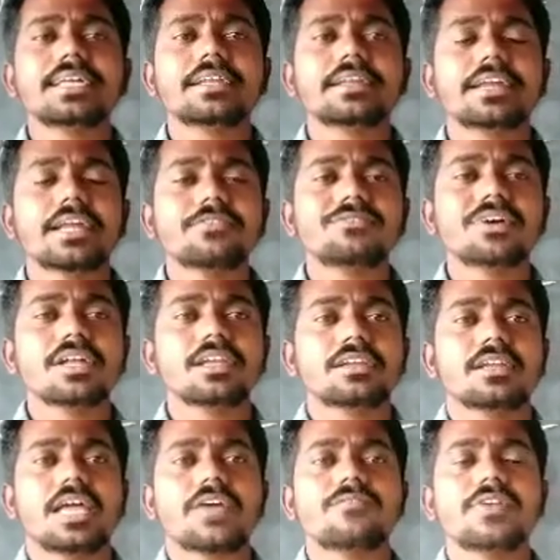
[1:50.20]
and
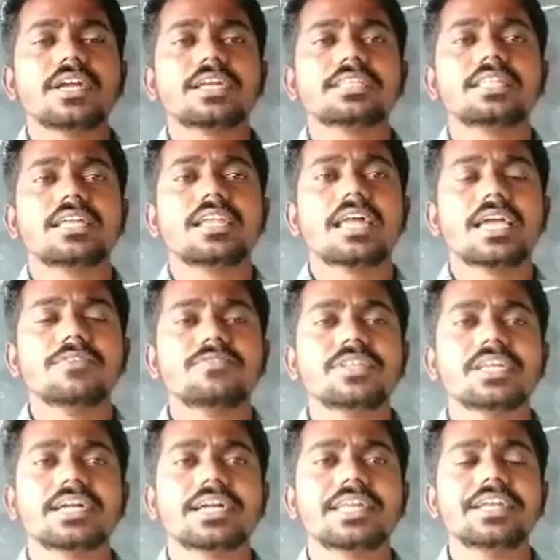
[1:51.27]
rainfall affect the life in
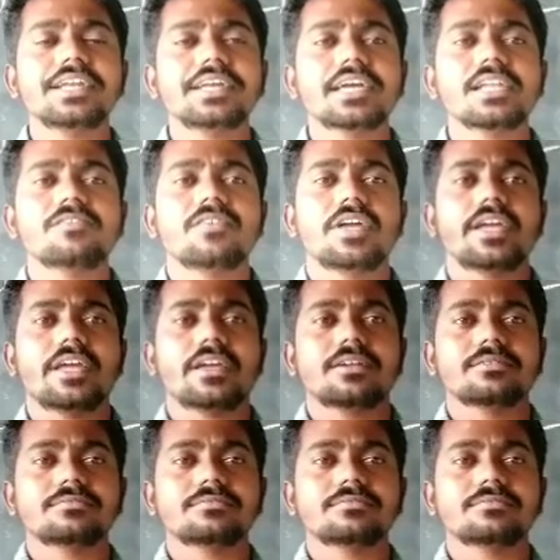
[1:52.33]
a critical way.